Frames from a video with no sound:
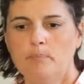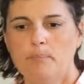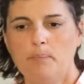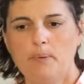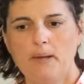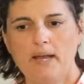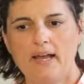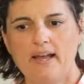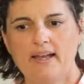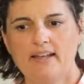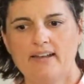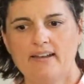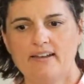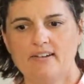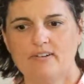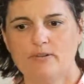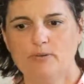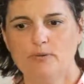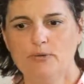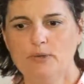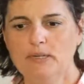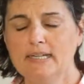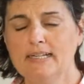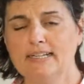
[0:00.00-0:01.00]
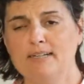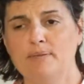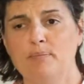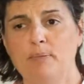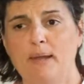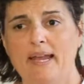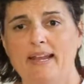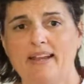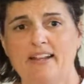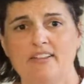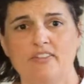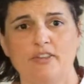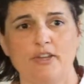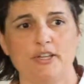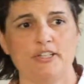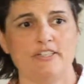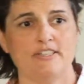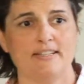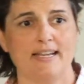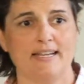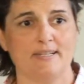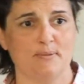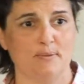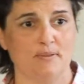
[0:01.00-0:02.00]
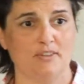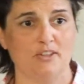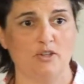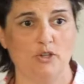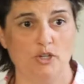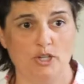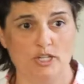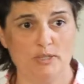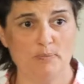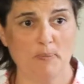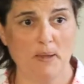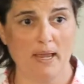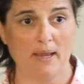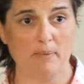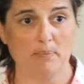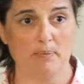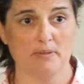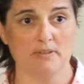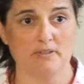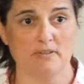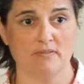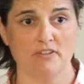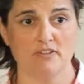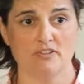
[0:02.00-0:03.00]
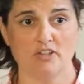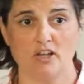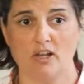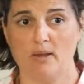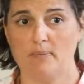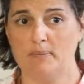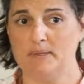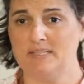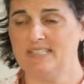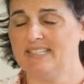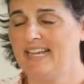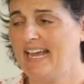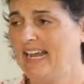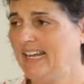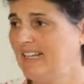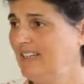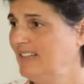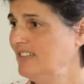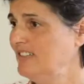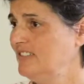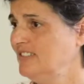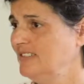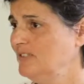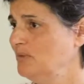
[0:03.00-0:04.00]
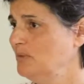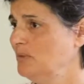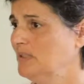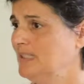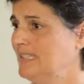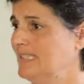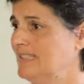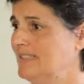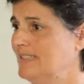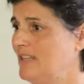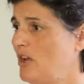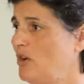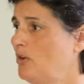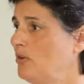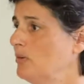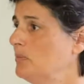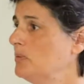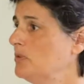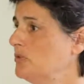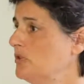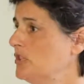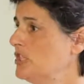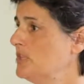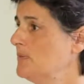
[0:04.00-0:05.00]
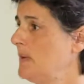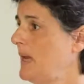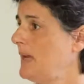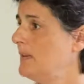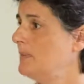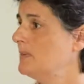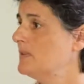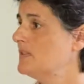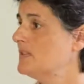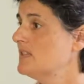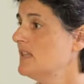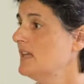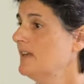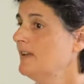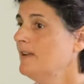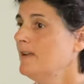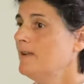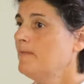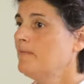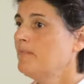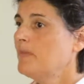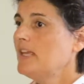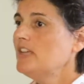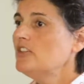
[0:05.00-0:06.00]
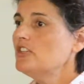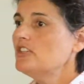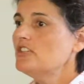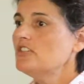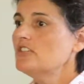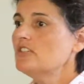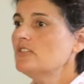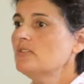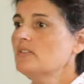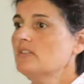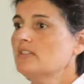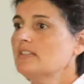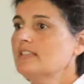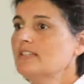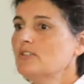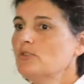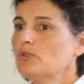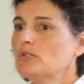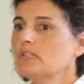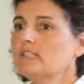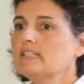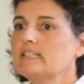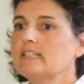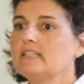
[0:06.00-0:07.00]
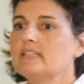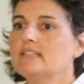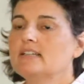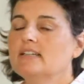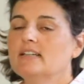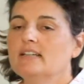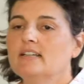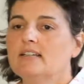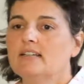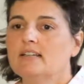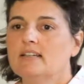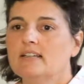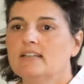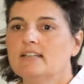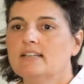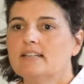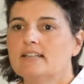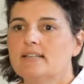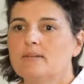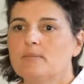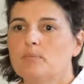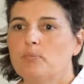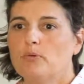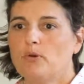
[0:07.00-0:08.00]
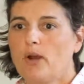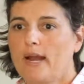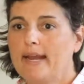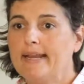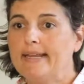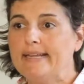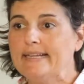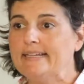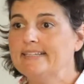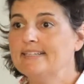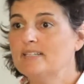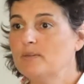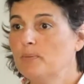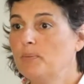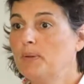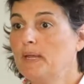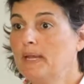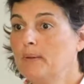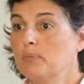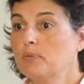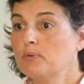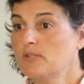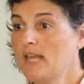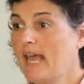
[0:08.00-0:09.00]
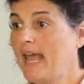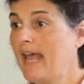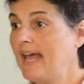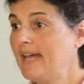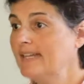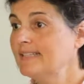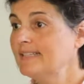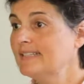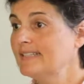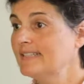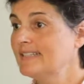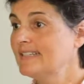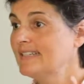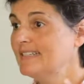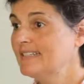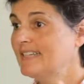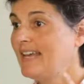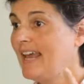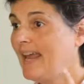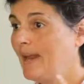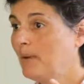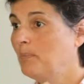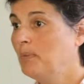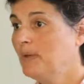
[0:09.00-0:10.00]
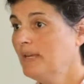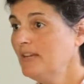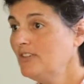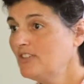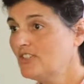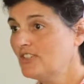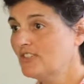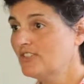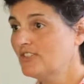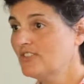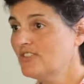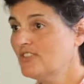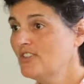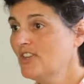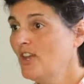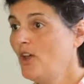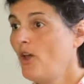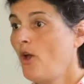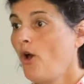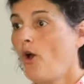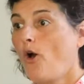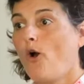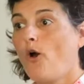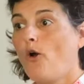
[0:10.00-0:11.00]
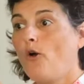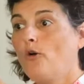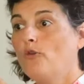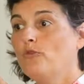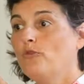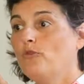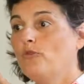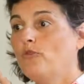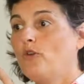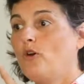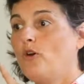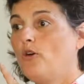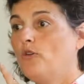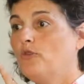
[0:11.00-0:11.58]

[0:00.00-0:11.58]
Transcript: But really, back in those days with the newspapers of the time, the Tatler and all these horrible newspapers, they used to literally break into people's houses to take pictures of